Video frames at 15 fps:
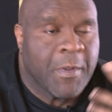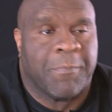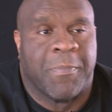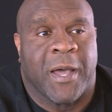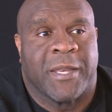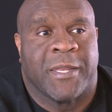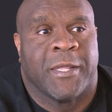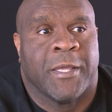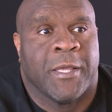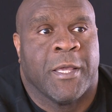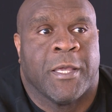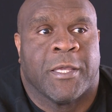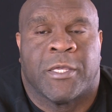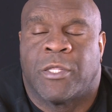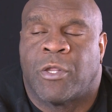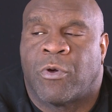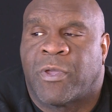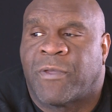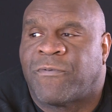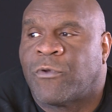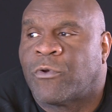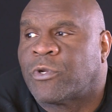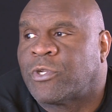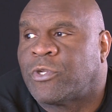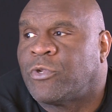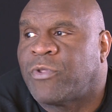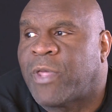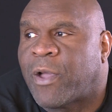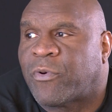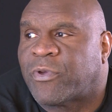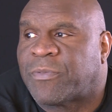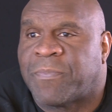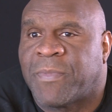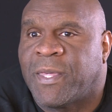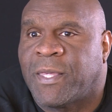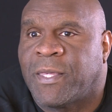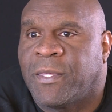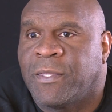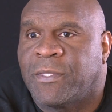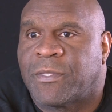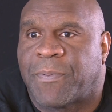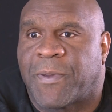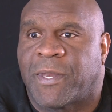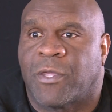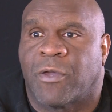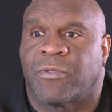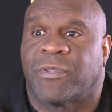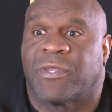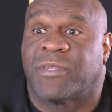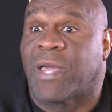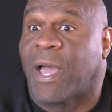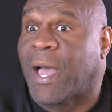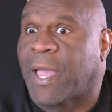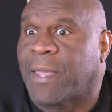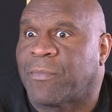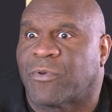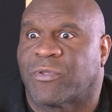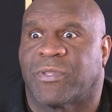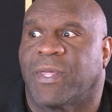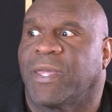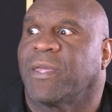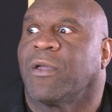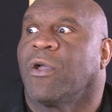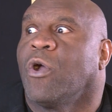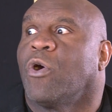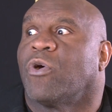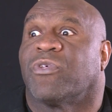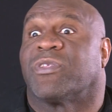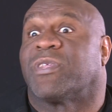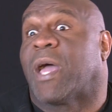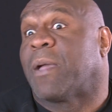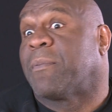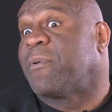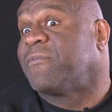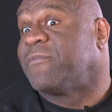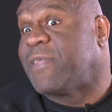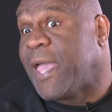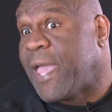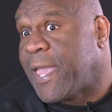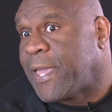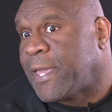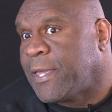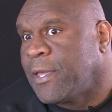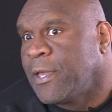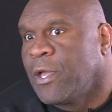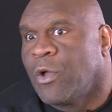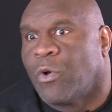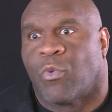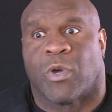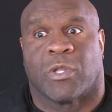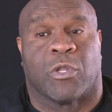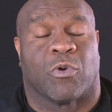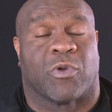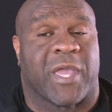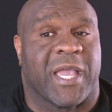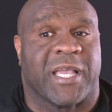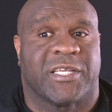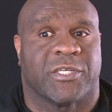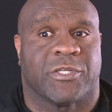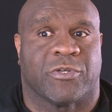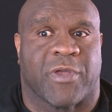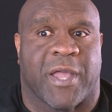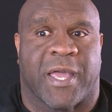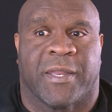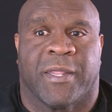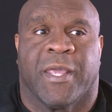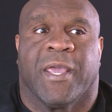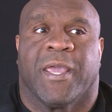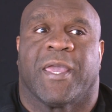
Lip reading: But, if you were to do that with me, depending on the time or the time of day, what location you're at,